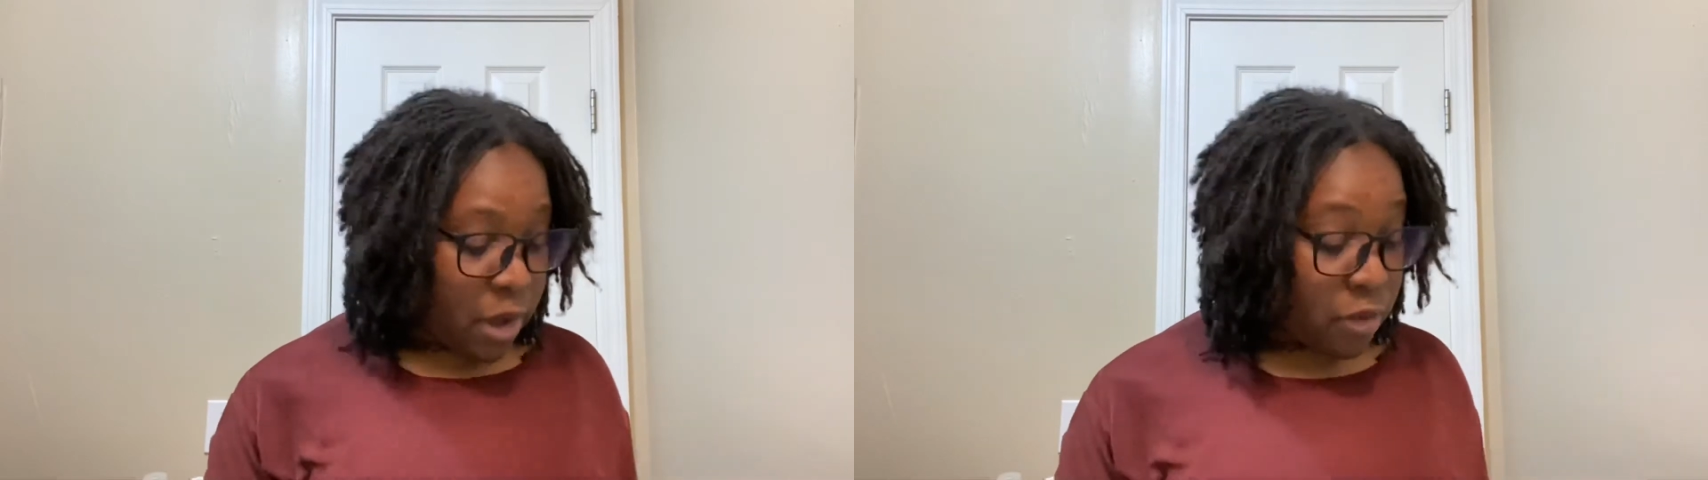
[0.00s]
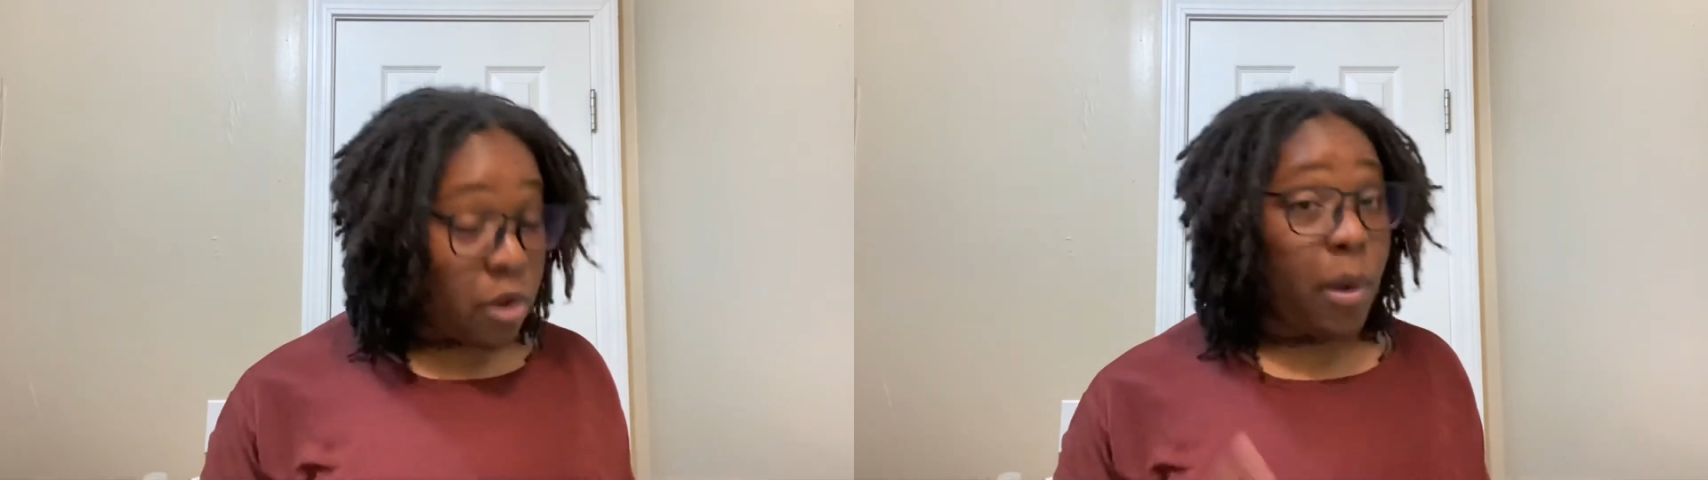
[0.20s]

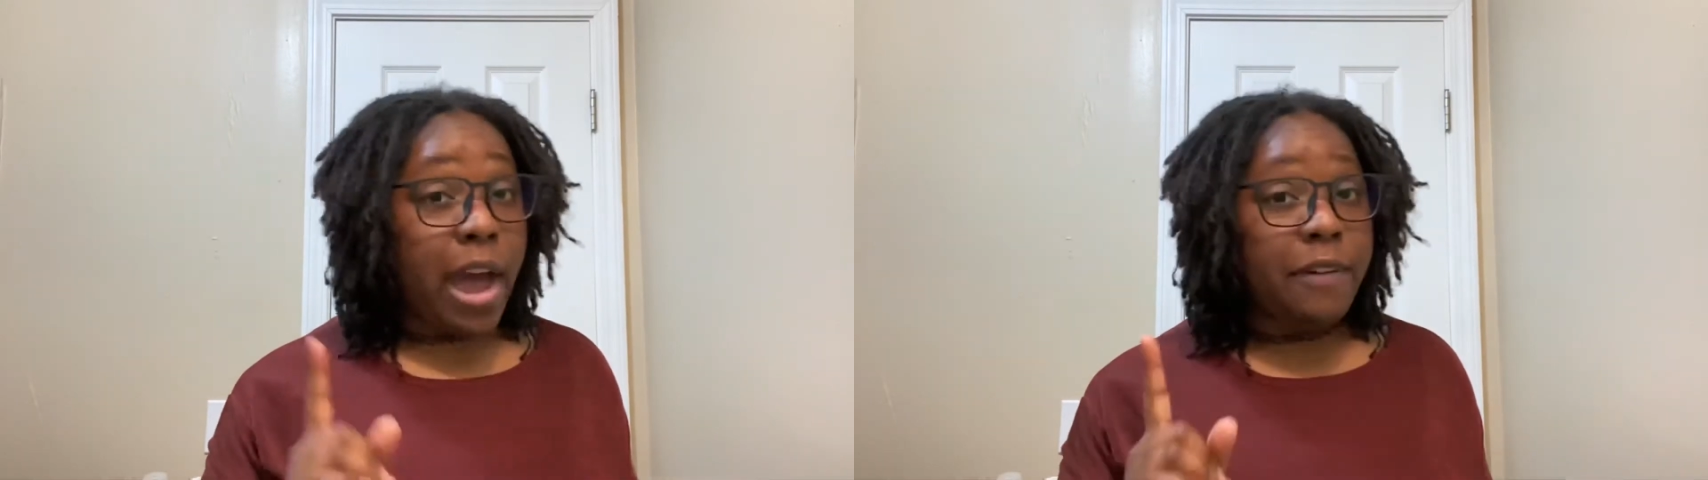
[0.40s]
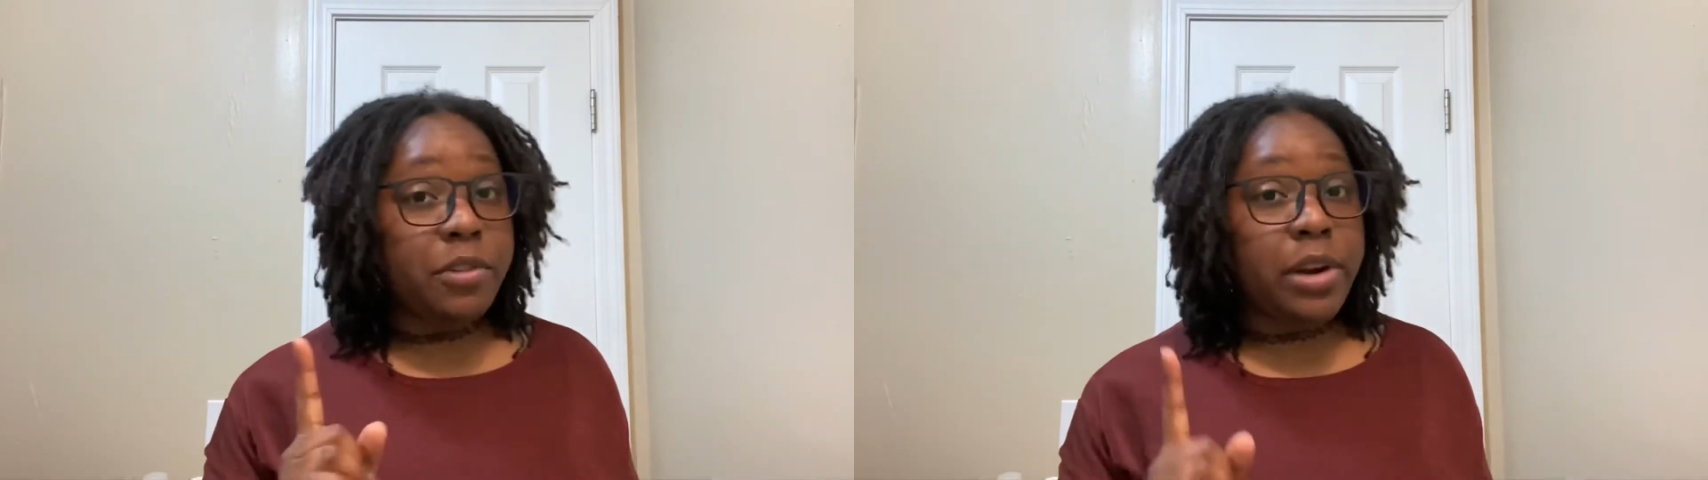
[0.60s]
So
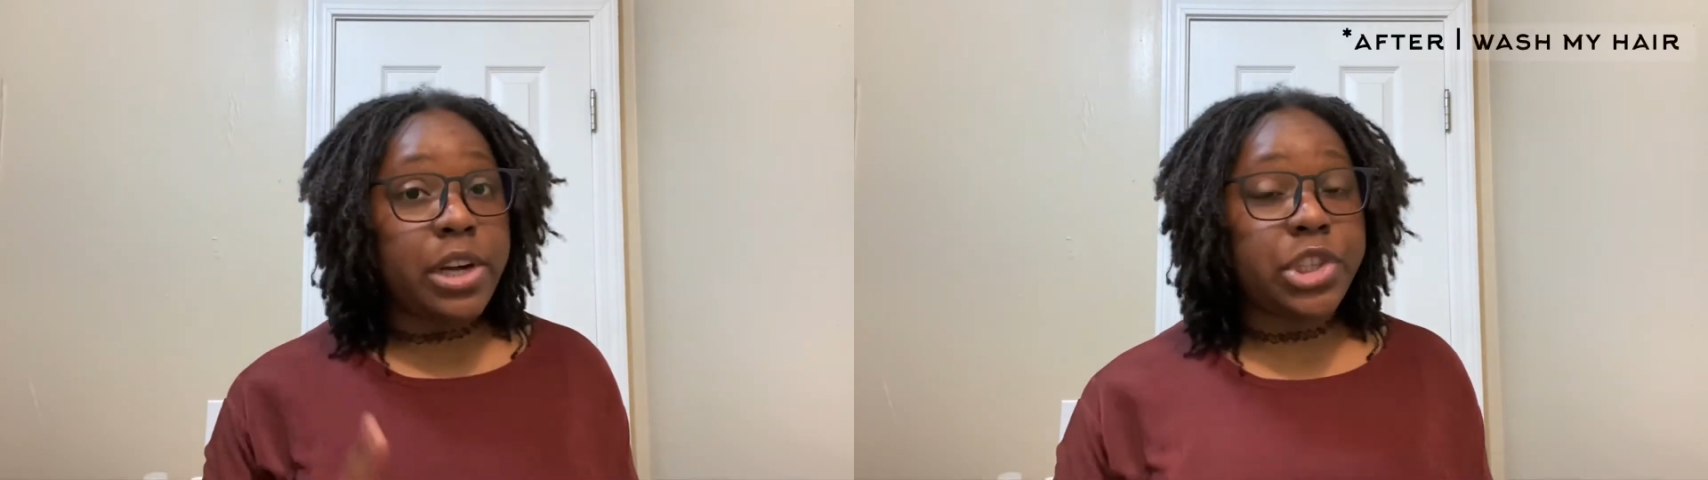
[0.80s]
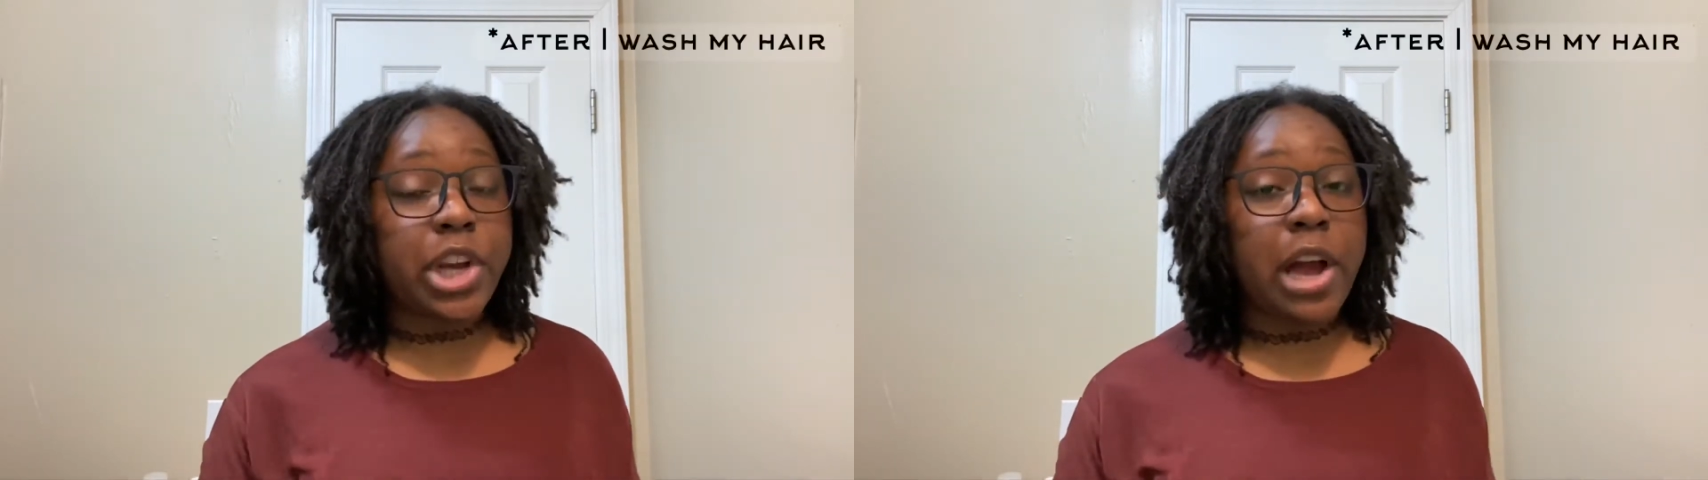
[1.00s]
after I
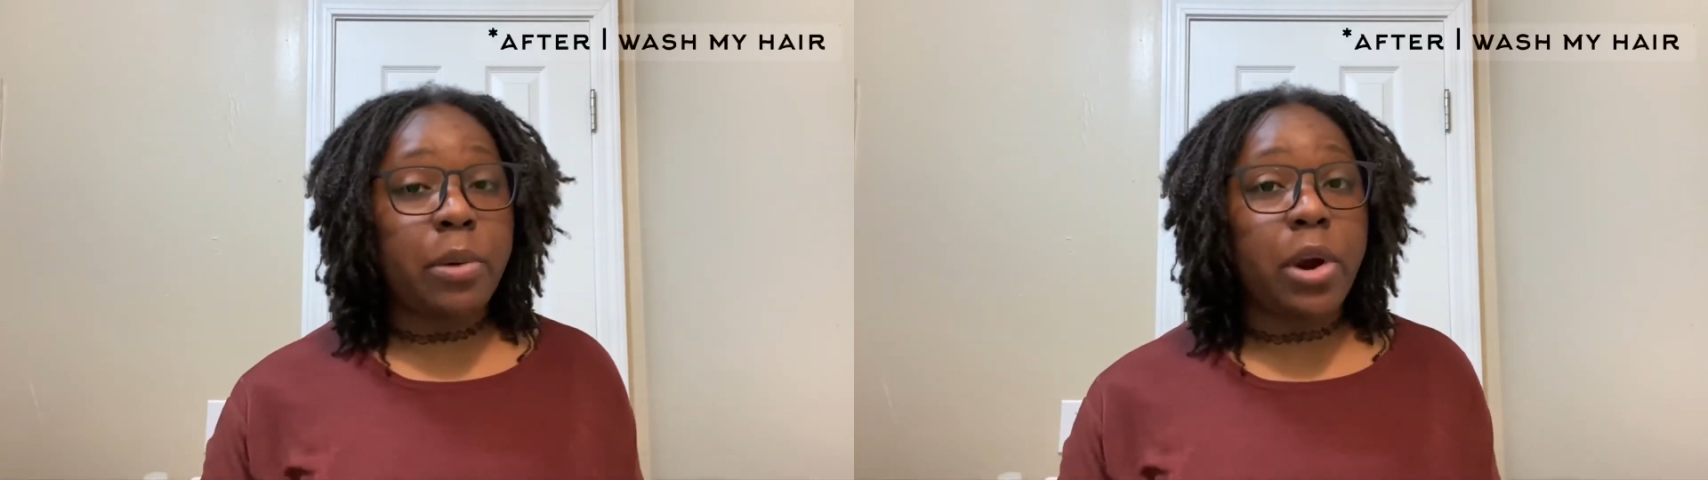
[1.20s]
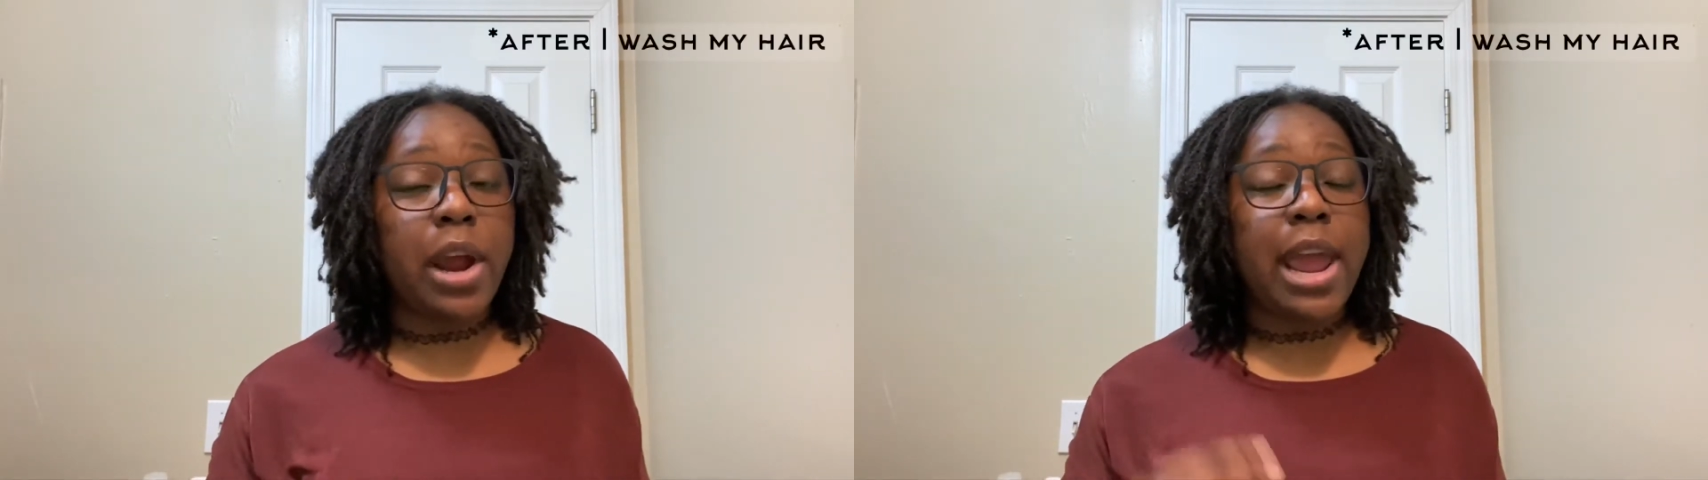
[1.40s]

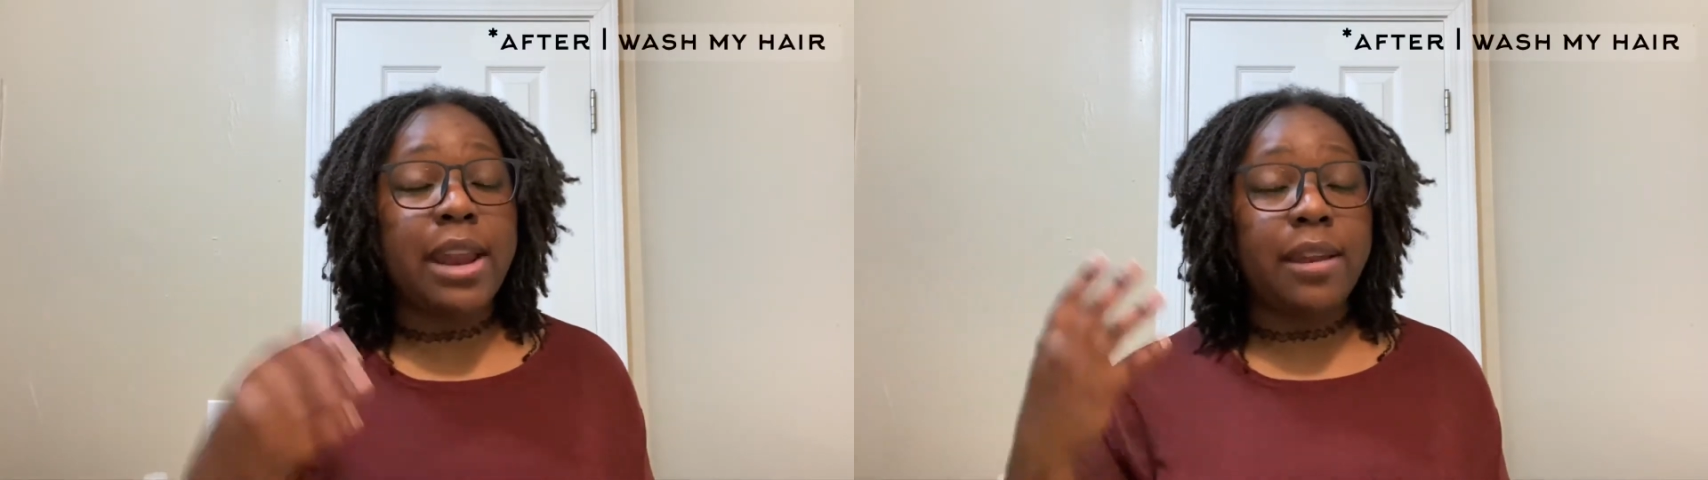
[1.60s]
shower and